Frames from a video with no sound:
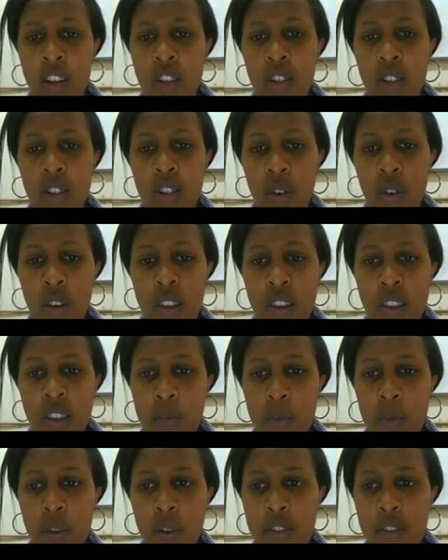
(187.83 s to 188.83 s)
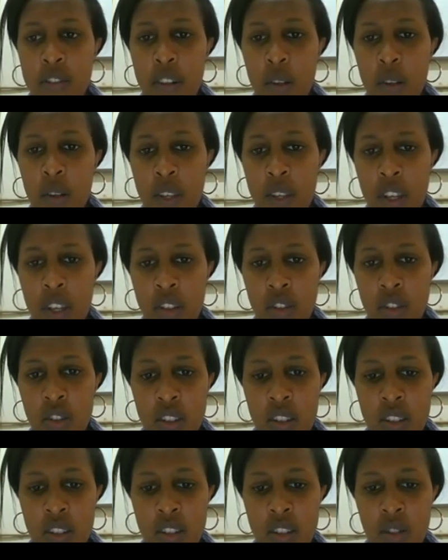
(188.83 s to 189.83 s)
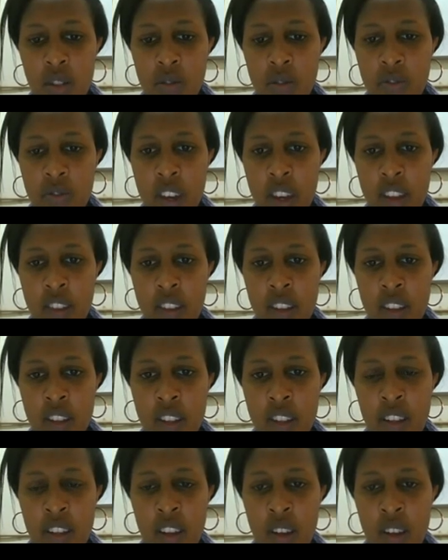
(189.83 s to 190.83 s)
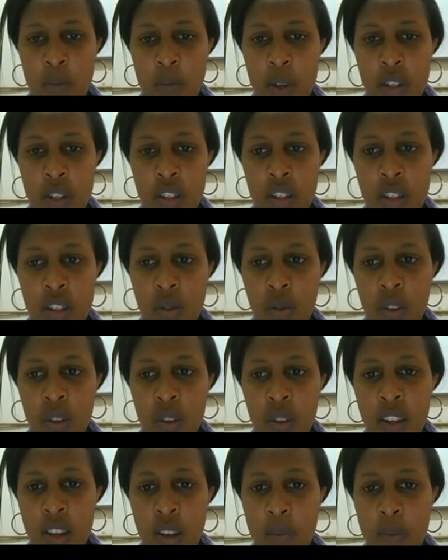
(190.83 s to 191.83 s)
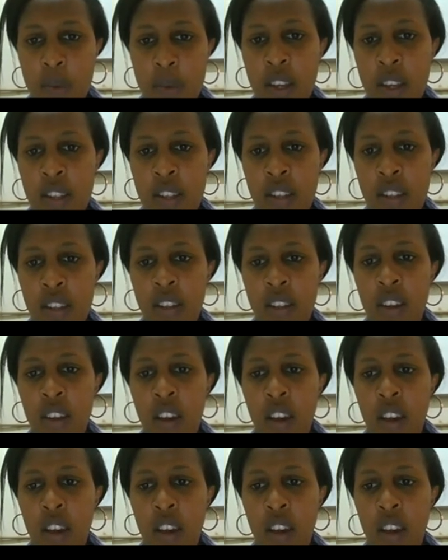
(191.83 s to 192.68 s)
So in the more developed countries, you'll find that patients will end up getting